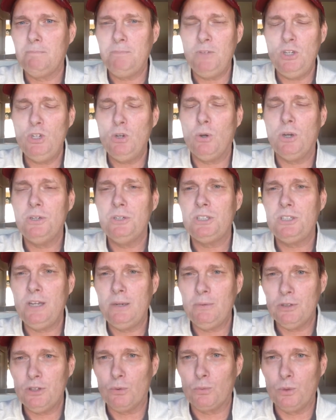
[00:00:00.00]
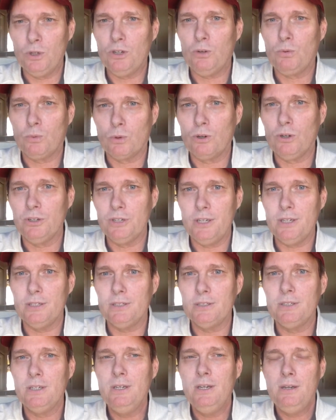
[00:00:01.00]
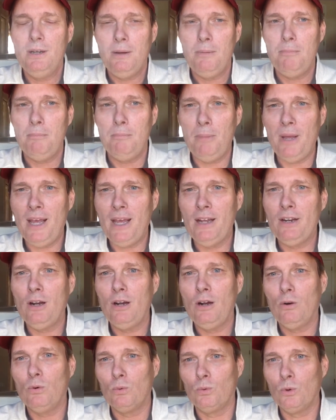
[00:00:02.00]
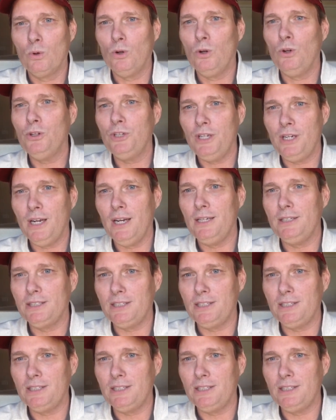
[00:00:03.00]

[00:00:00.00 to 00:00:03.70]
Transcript: you don't understand what the real world is. Men rule the United